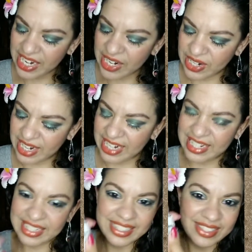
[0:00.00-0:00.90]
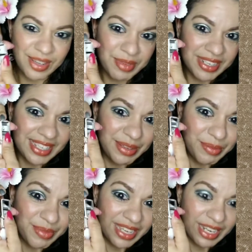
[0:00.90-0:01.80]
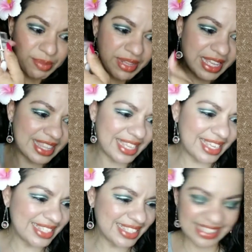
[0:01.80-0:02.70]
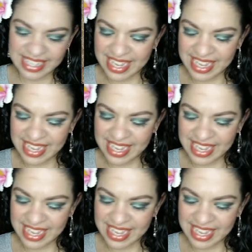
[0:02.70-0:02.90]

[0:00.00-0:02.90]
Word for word: All right, so I'm gonna pick it up like this.